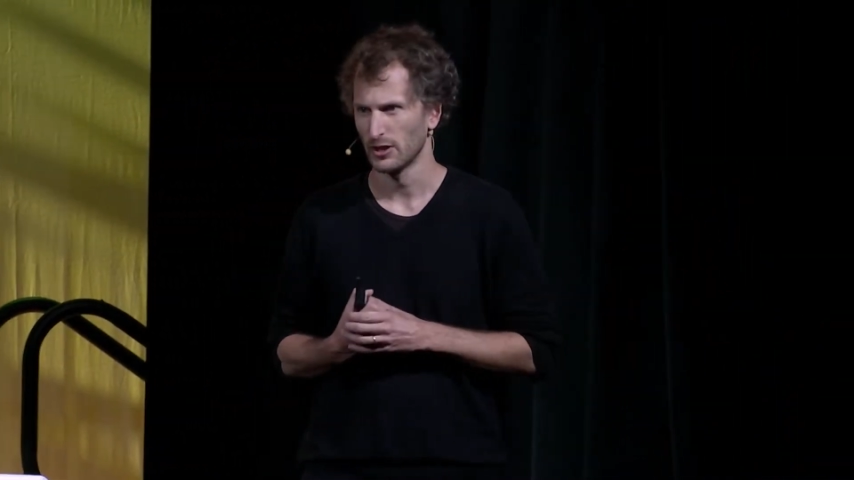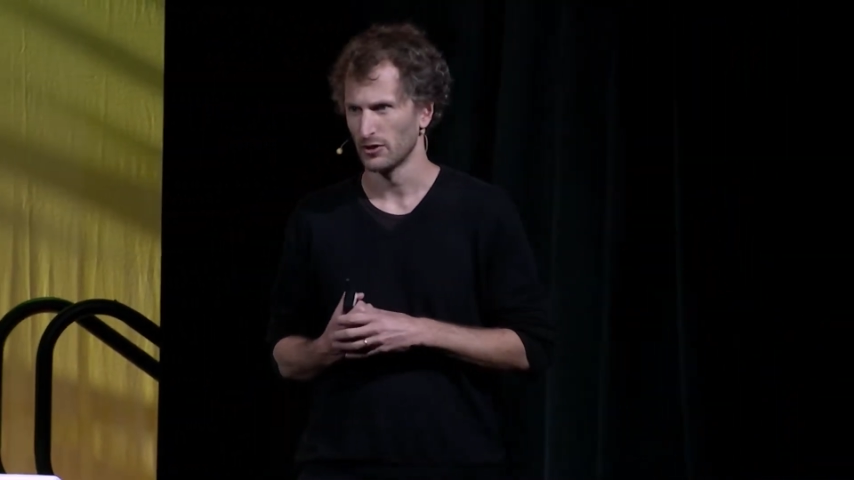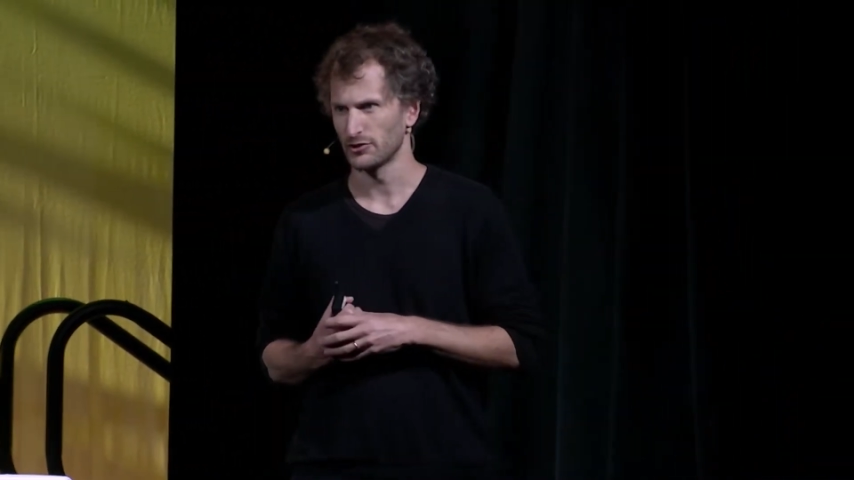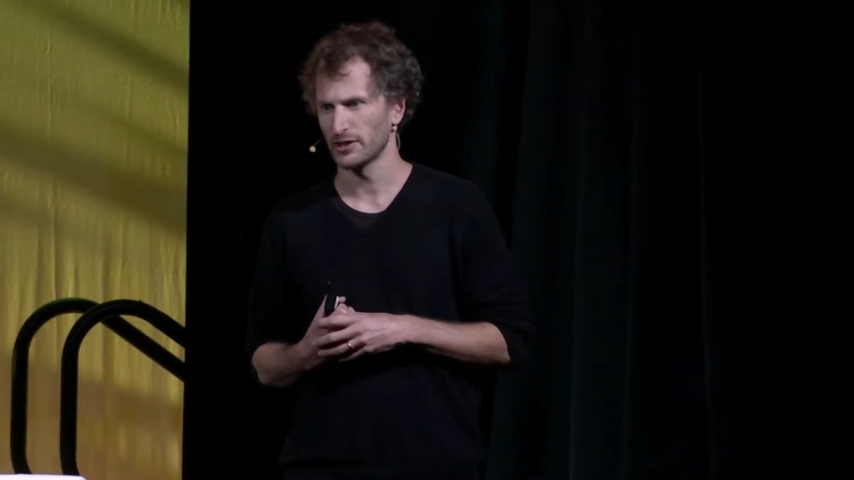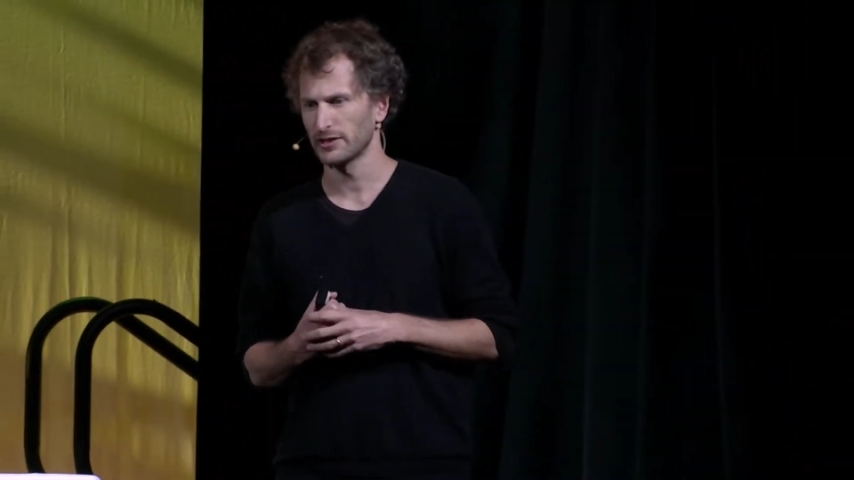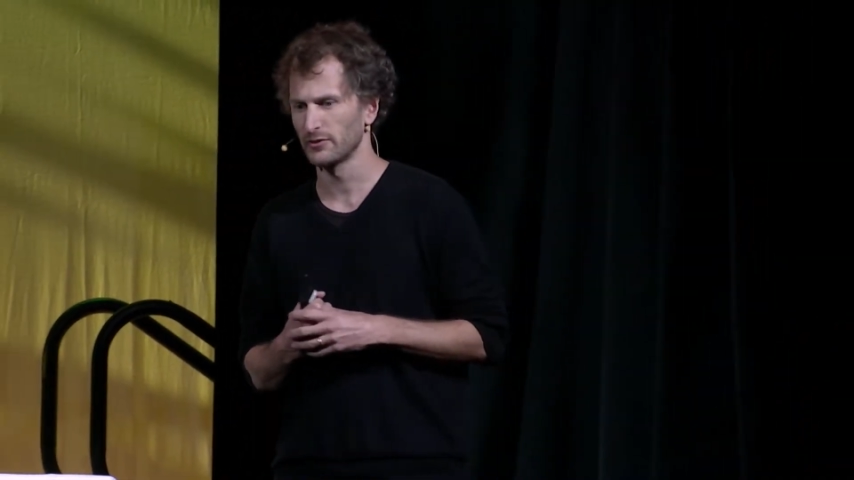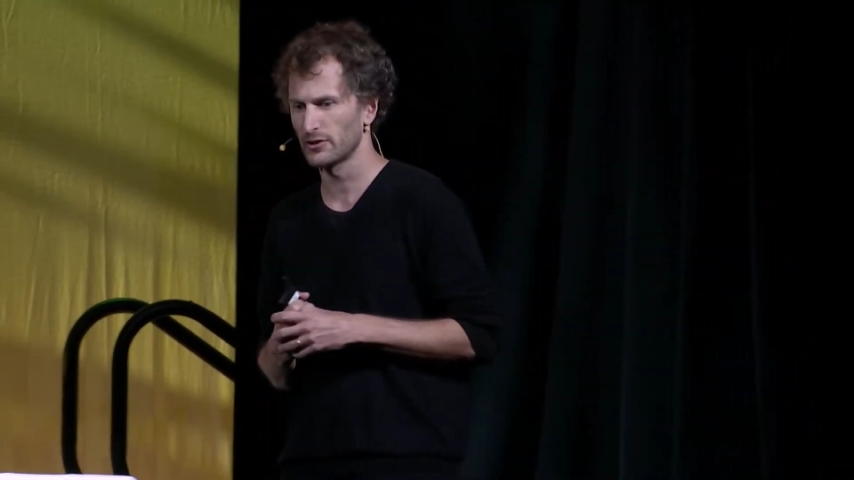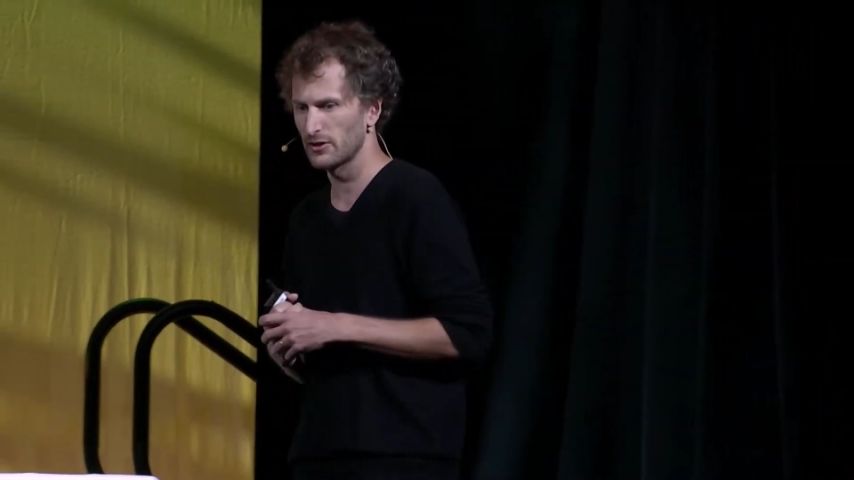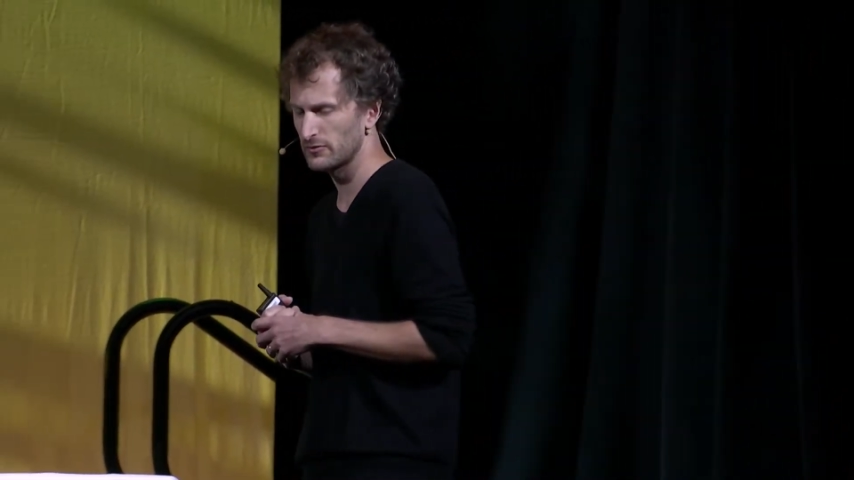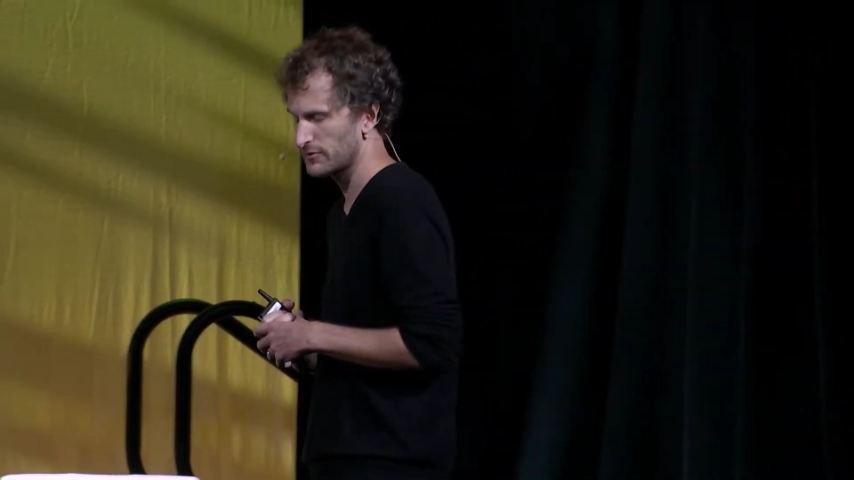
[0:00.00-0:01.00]
checking
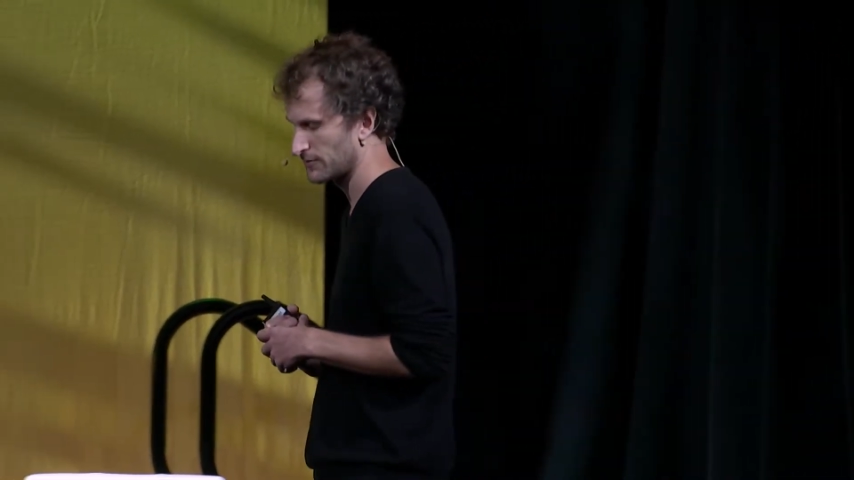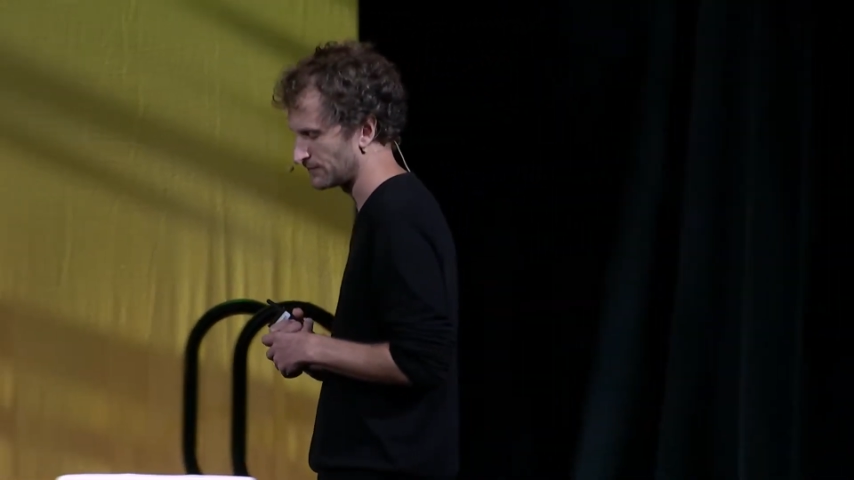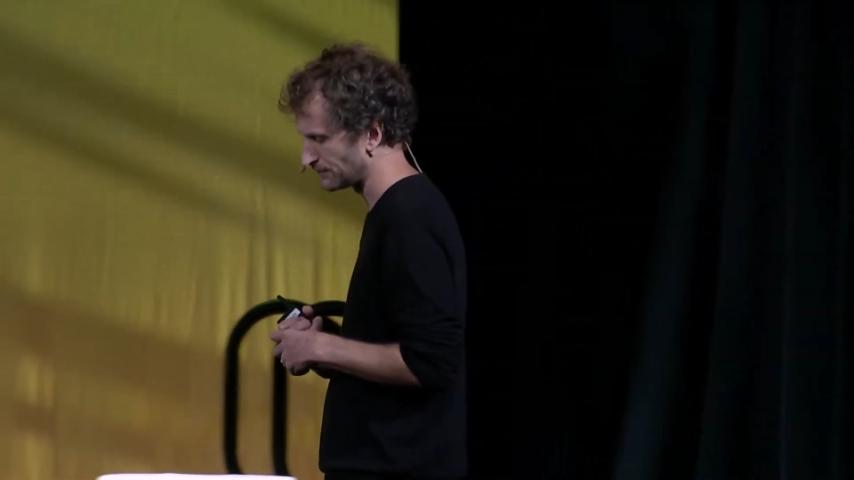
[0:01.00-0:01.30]
account.